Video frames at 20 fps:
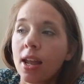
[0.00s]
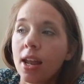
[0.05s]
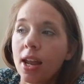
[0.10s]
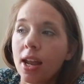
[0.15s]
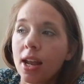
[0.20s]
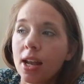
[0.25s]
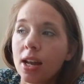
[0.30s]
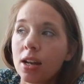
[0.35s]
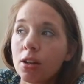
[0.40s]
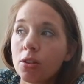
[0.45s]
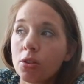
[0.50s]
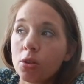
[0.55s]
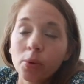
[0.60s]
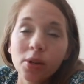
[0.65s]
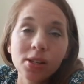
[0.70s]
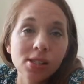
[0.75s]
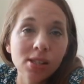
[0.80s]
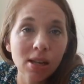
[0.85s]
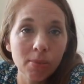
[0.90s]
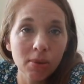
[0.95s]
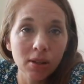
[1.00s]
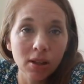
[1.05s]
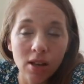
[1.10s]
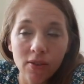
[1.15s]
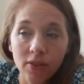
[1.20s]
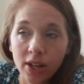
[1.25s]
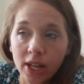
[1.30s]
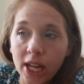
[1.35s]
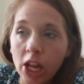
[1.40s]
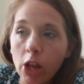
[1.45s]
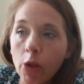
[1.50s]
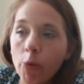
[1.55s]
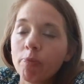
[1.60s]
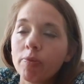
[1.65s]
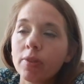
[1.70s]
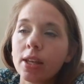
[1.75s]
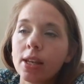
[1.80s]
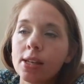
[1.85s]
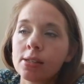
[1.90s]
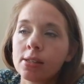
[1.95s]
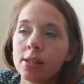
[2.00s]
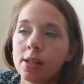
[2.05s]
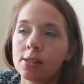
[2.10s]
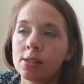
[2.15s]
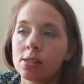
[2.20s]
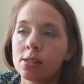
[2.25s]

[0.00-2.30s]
And the reason I've been loving it is it's